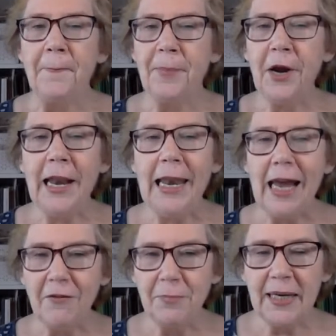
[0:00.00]
but I
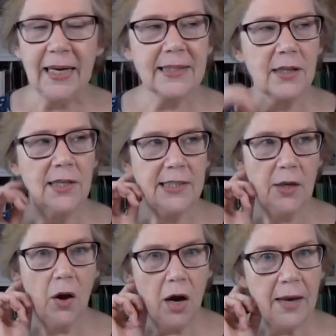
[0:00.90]
love being outside.
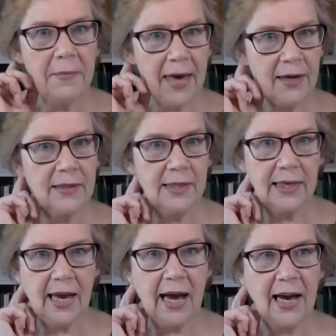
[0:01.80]
So I'm out in the
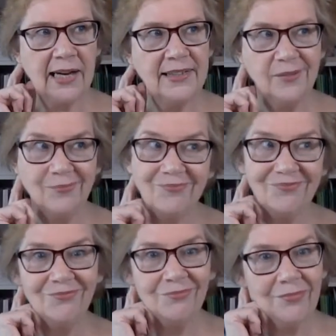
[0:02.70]
yard
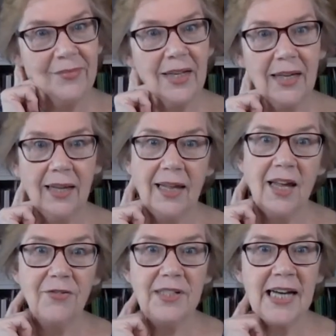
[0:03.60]
oh,
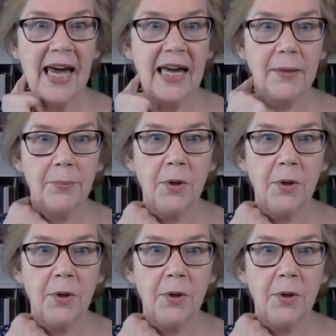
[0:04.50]
every day,